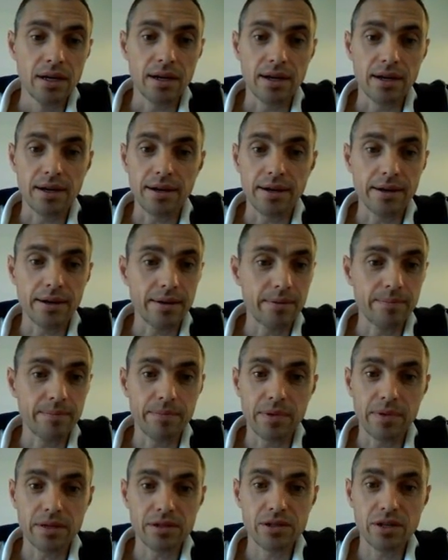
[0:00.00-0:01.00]

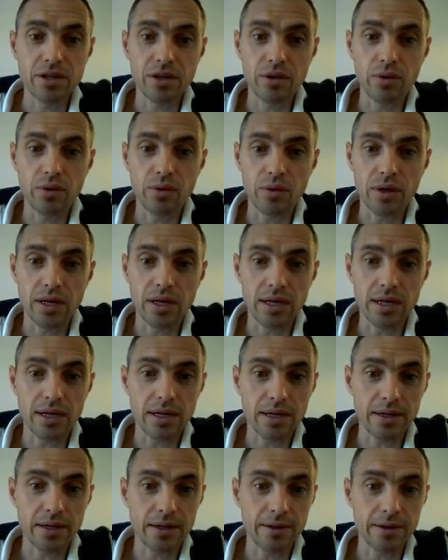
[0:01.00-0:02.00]
Um, so,
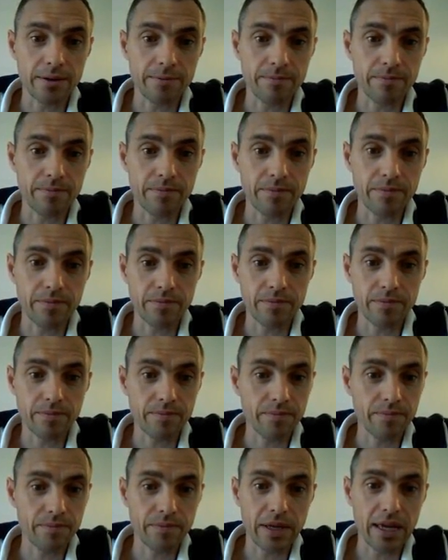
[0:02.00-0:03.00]
um,
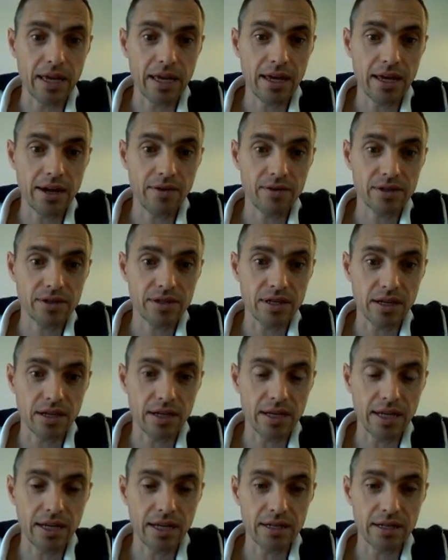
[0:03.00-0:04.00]
here is
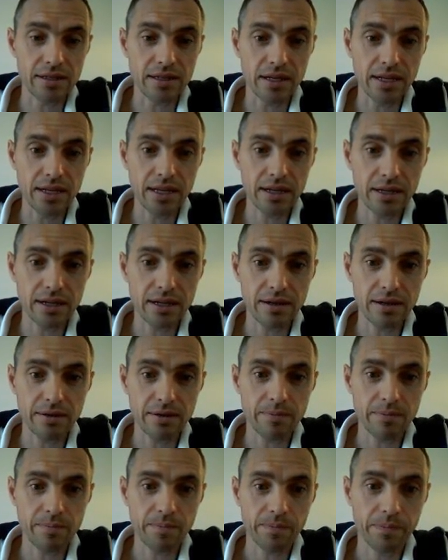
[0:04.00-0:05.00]
the here's the link
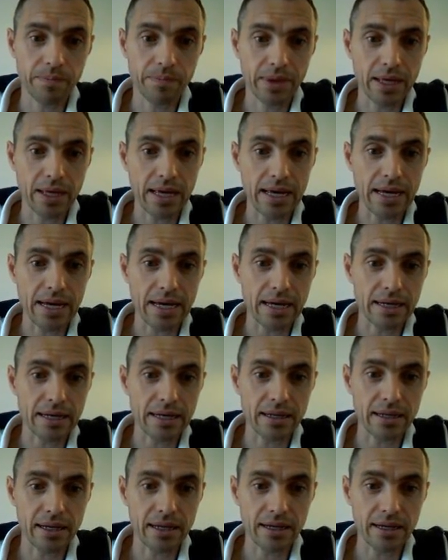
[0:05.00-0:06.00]

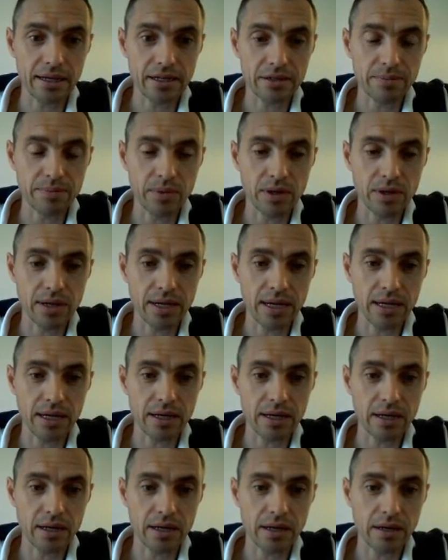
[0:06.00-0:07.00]
and here's my
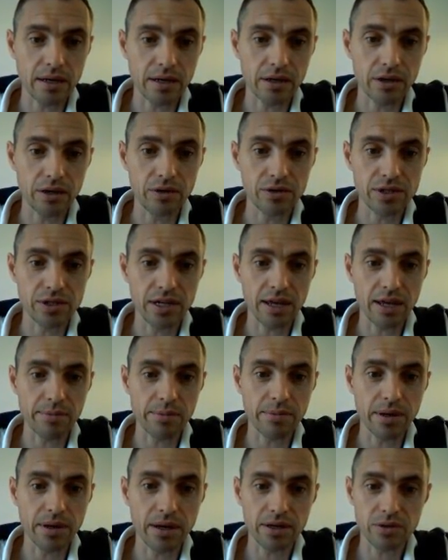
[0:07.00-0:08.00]
uh, username
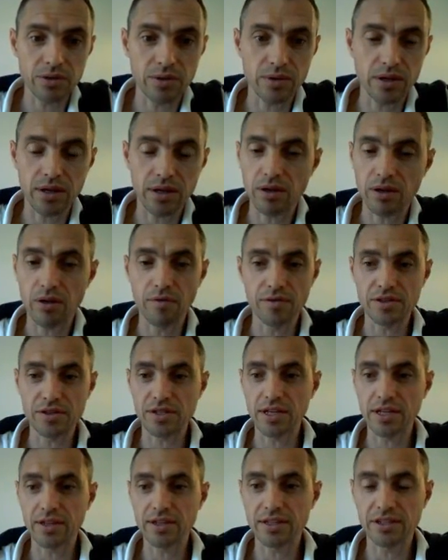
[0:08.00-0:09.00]
and password.
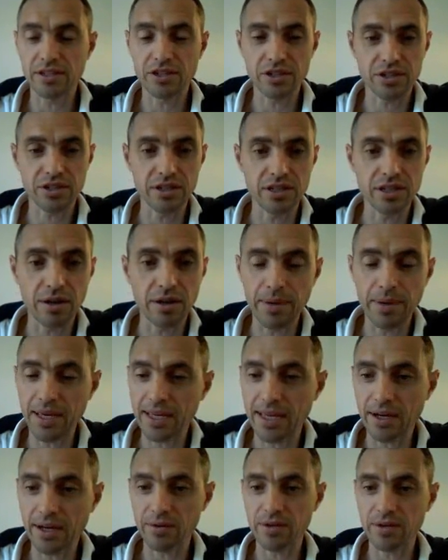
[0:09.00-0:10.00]
Obviously this is just a dummy
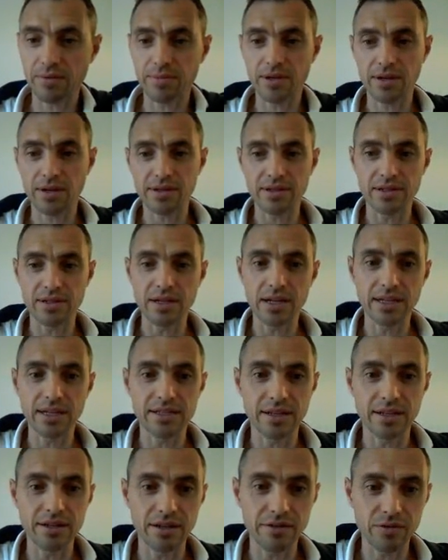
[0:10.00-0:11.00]
account, I'm going to
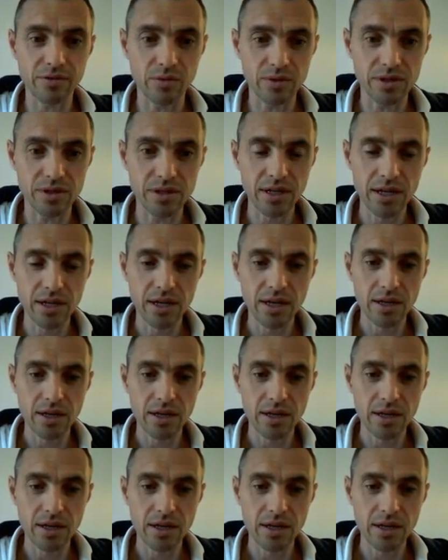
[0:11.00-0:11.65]
delete it afterwards.